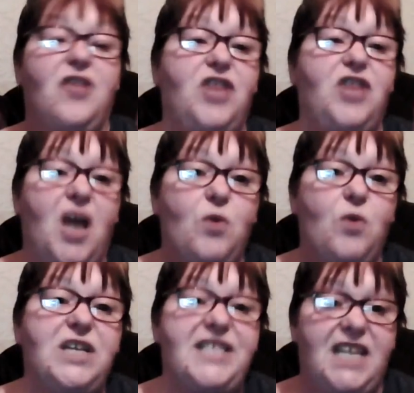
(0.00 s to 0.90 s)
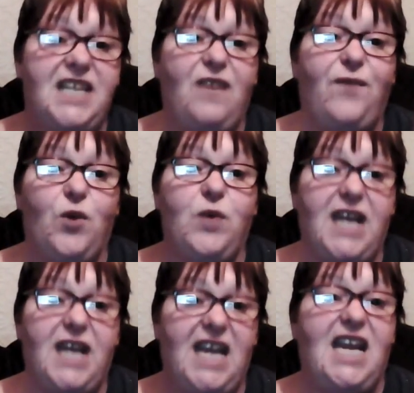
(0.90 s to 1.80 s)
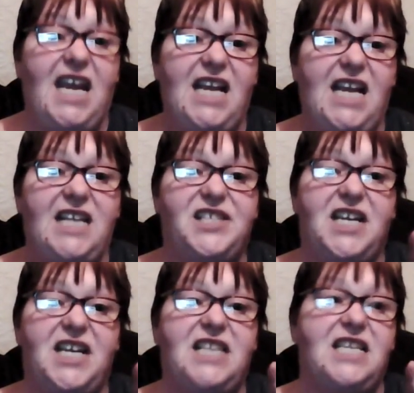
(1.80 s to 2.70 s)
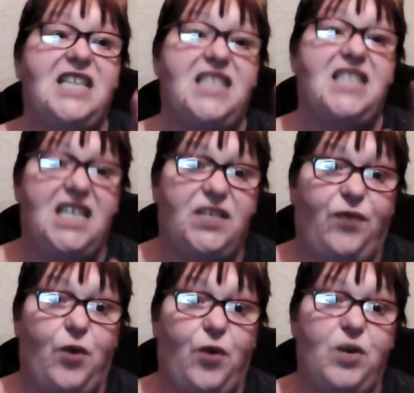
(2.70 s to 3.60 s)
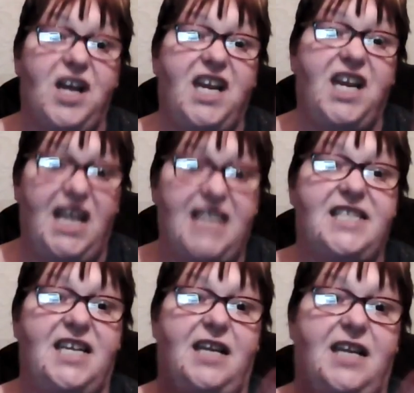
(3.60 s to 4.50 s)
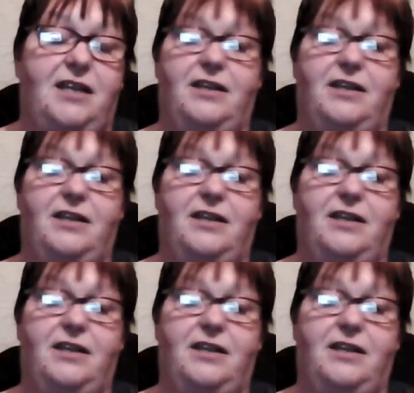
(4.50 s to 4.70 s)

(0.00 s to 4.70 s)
The only seafood he eats is he sees food and he eats it.